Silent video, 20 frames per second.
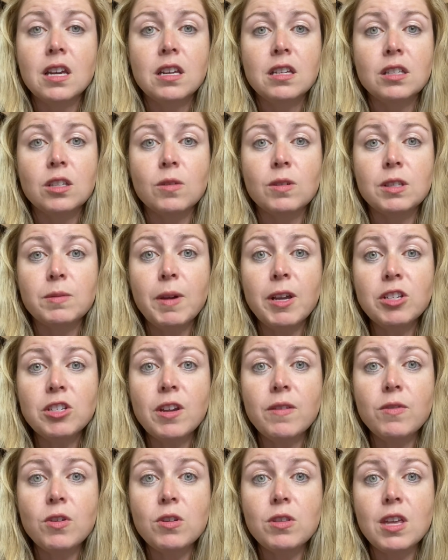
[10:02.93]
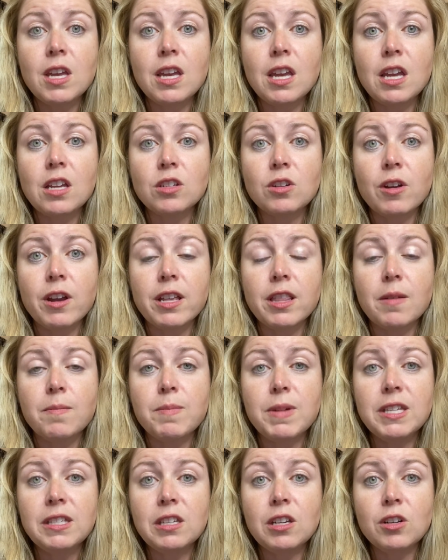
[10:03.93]
So especially if you're thinking during the
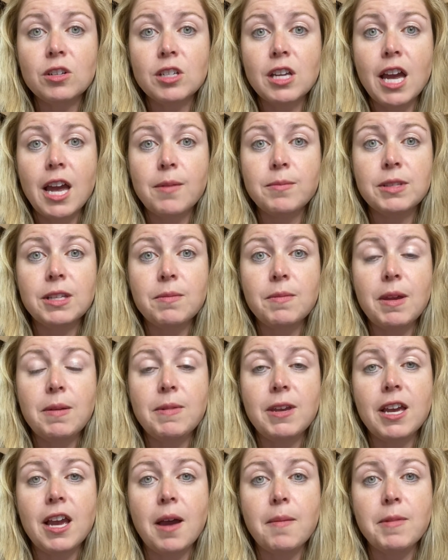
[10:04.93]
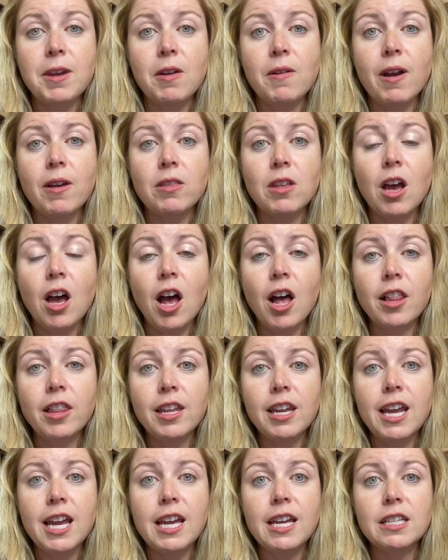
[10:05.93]
busier times that may be coming around the
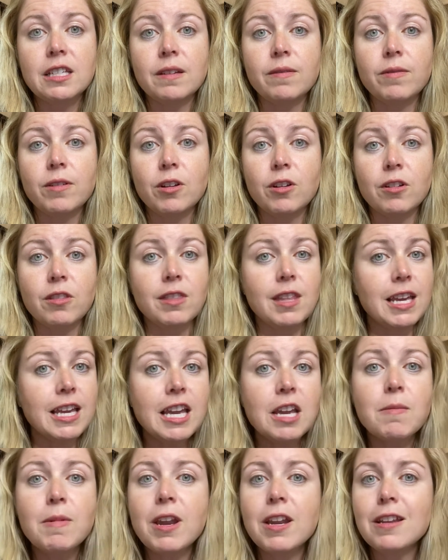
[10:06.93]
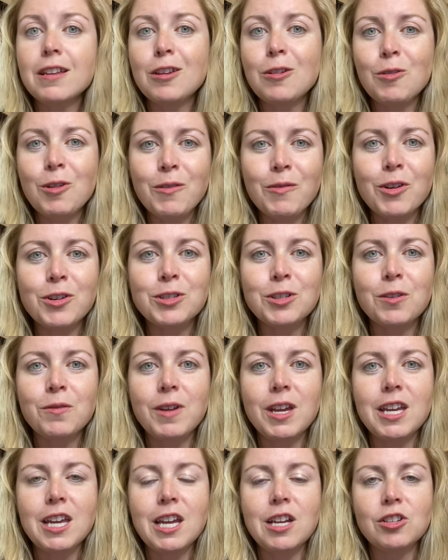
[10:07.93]
holidays, if you're thinking about a universal
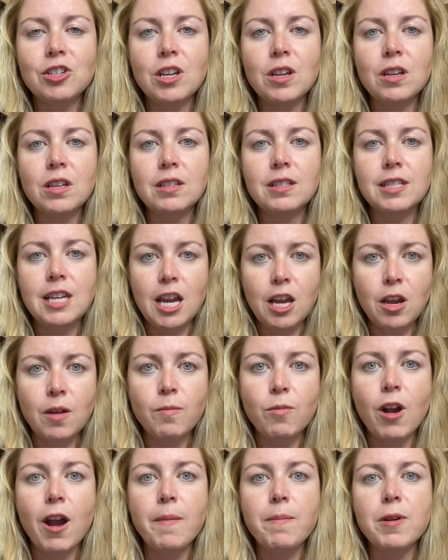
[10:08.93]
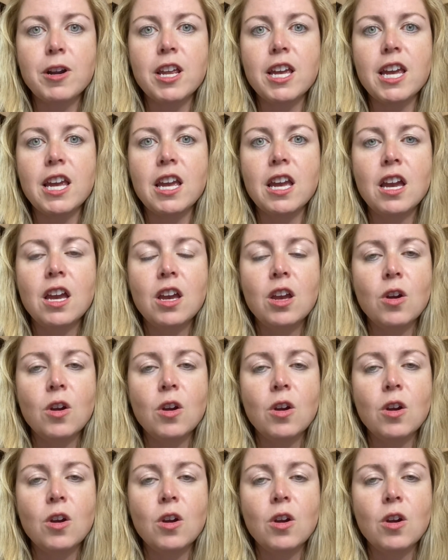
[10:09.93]
vacation, staying on property,